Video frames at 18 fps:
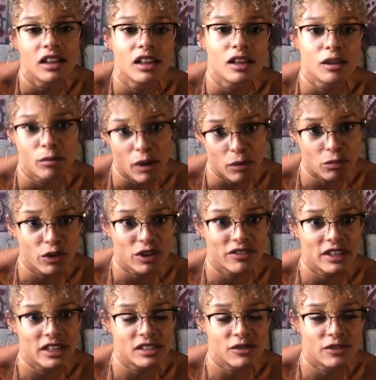my
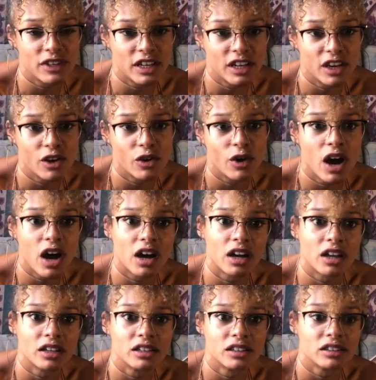previous video
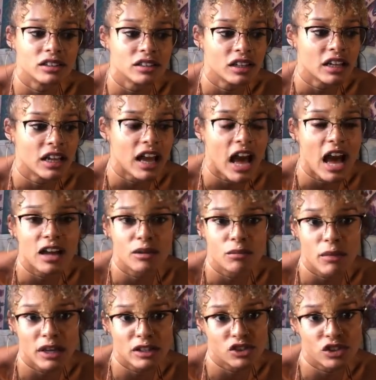on how to
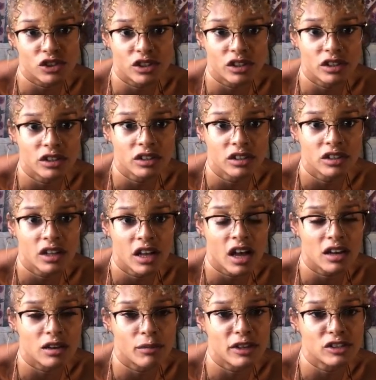measure
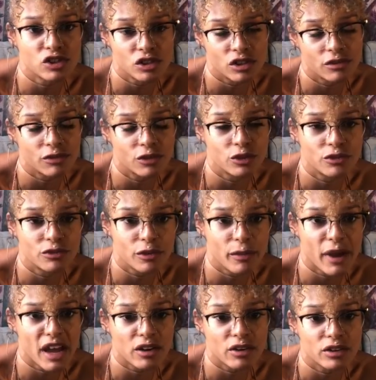your food for
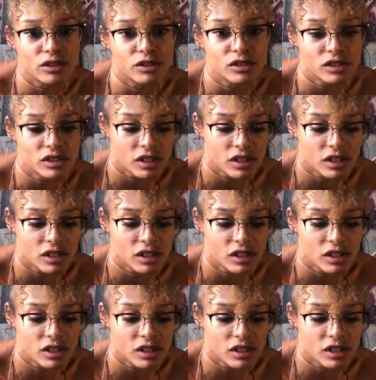macros.